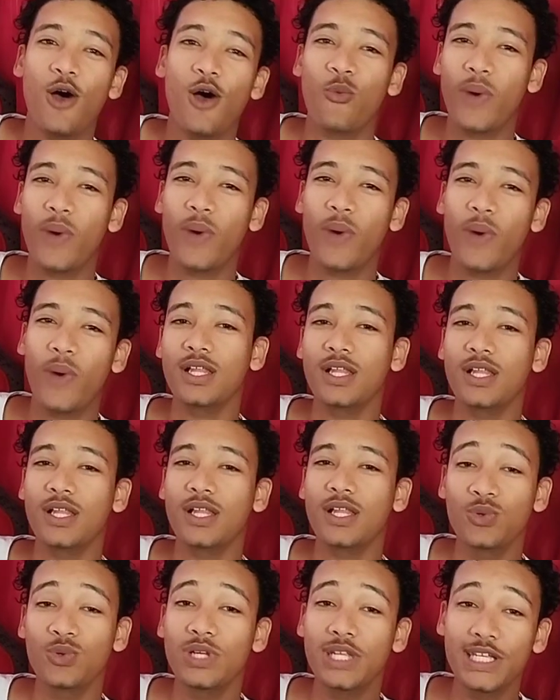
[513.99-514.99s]
well,
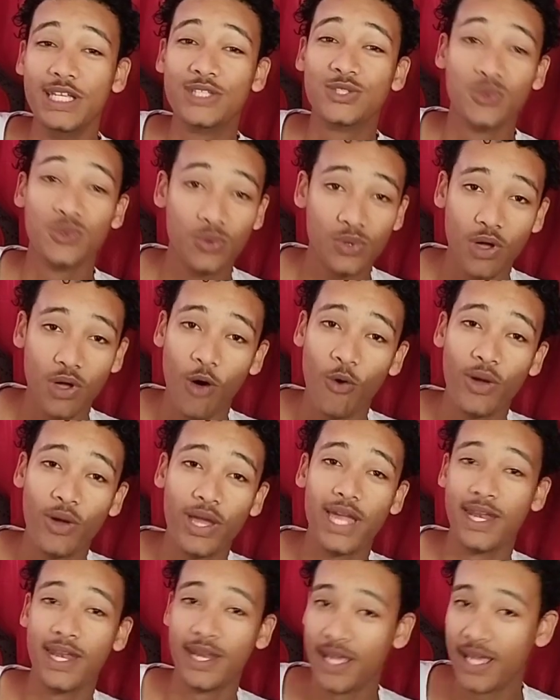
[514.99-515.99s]
you need to go
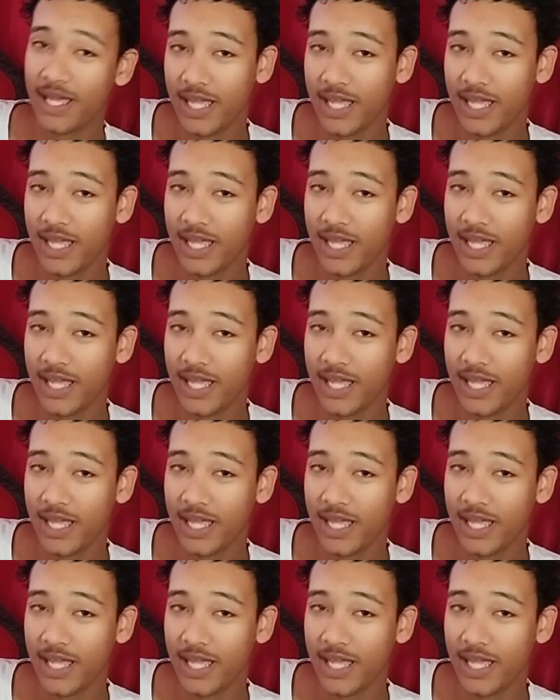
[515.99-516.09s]
ahead,